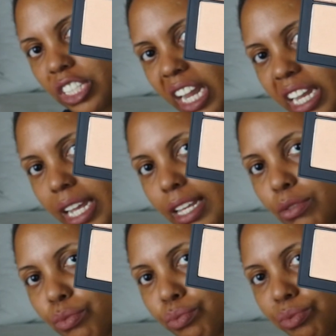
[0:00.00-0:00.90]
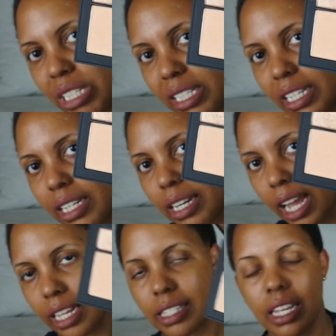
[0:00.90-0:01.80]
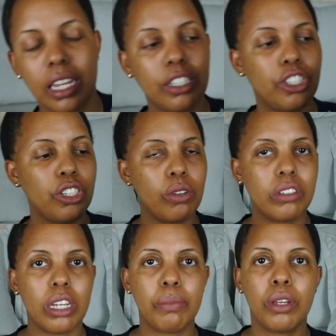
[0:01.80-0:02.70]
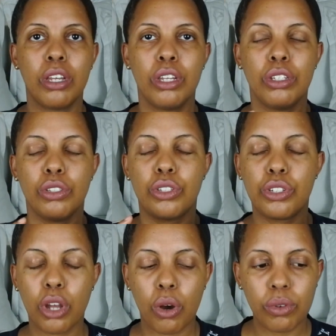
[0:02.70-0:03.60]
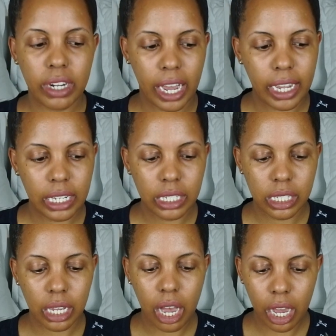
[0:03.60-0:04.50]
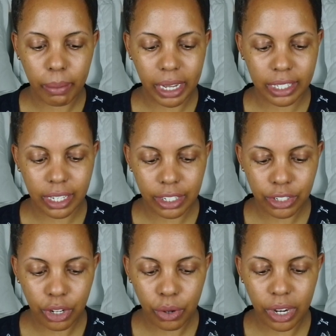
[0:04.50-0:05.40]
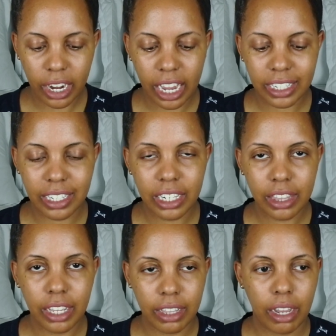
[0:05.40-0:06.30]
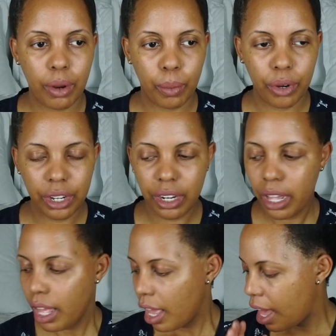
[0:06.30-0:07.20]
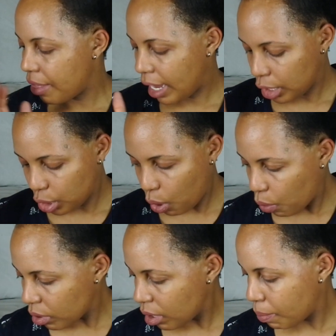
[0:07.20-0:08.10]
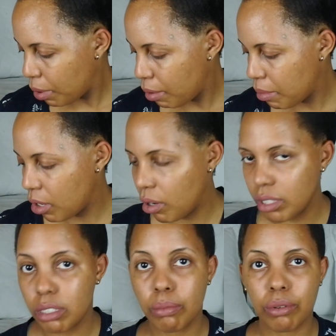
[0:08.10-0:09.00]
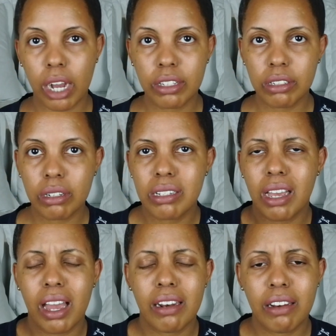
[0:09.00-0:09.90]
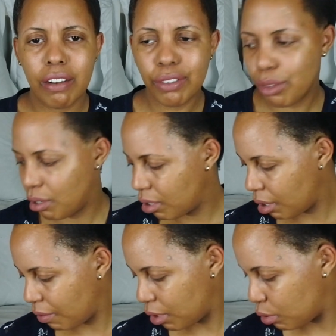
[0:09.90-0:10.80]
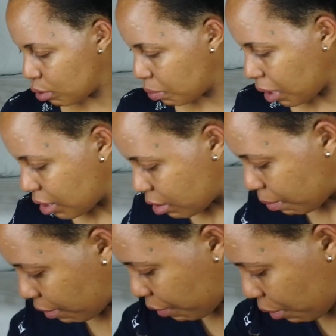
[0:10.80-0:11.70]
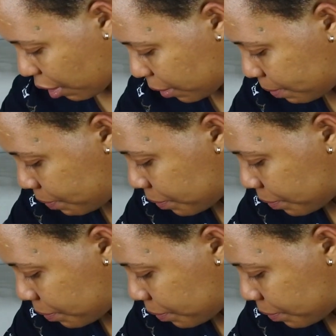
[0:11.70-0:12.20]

shade is really nice. It shows up so nice on my skin tone, and I didn't think that it would, and that totally put me onto bronzer, because I had never thought to even use bronzer before.